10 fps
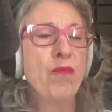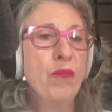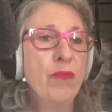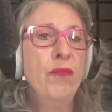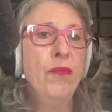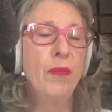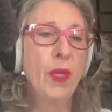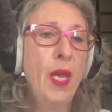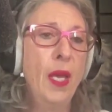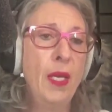Mm-hmm.
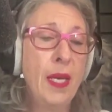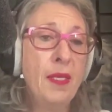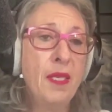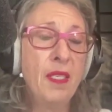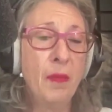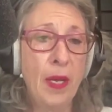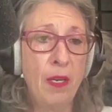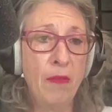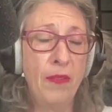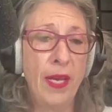Yes, as a
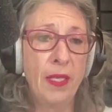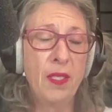matter of fact.